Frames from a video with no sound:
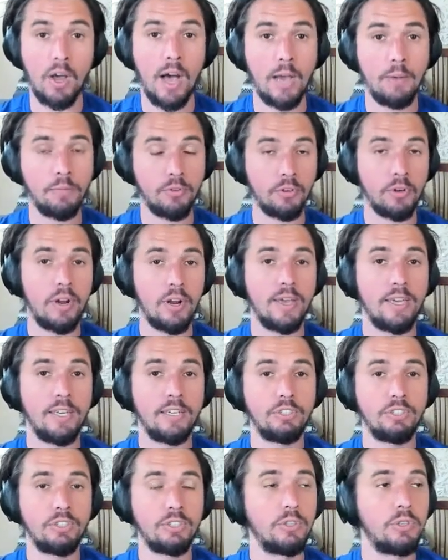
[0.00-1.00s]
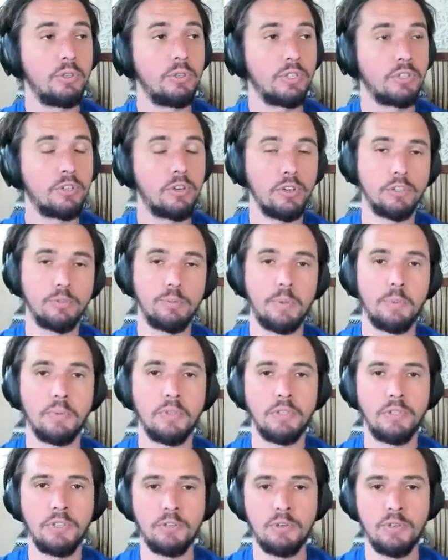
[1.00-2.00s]
I'm trying to encourage people
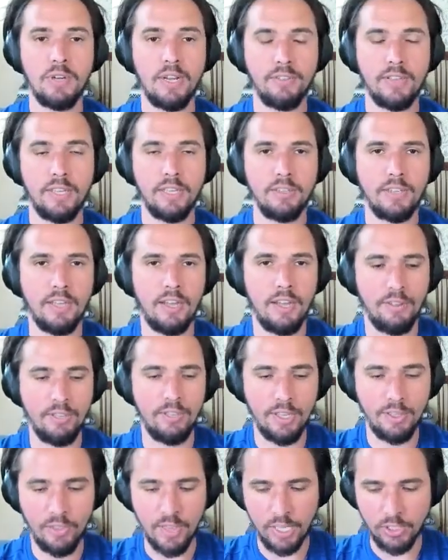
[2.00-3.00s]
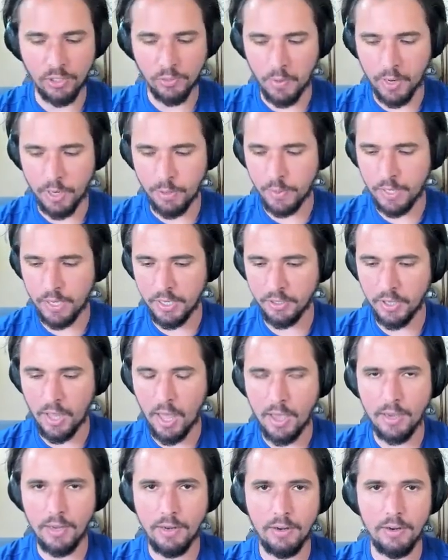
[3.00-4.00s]
to do. And I think that's why we
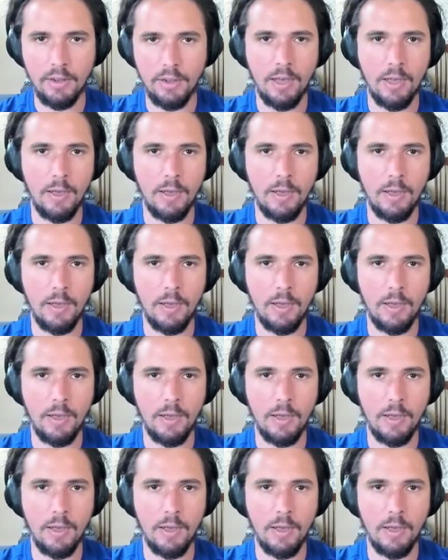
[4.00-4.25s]
align